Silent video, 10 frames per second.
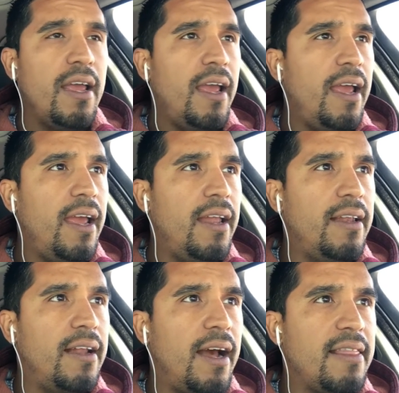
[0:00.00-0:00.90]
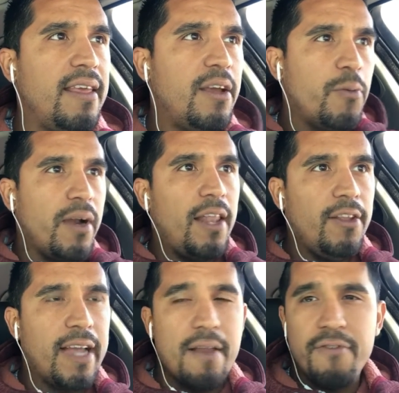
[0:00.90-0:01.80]
And I think when I
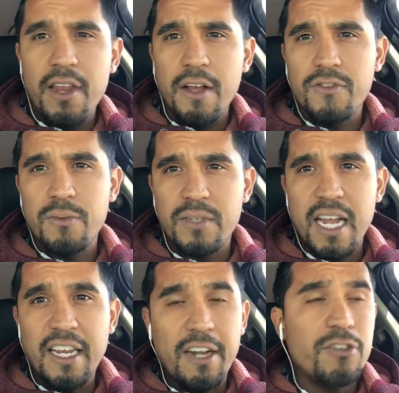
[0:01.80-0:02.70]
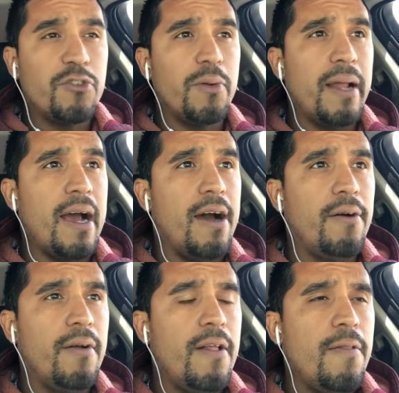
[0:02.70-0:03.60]
look at videos from 10 years from
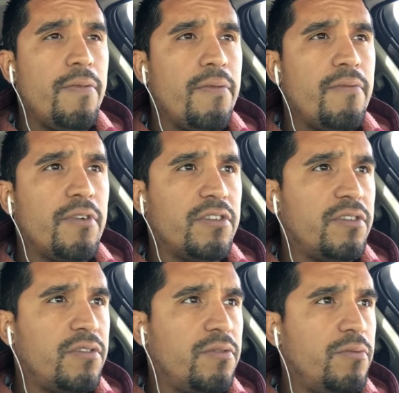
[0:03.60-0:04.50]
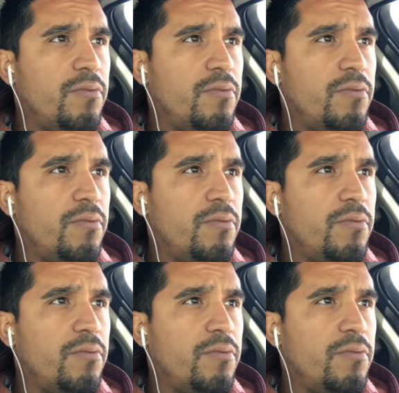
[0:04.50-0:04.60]
now versus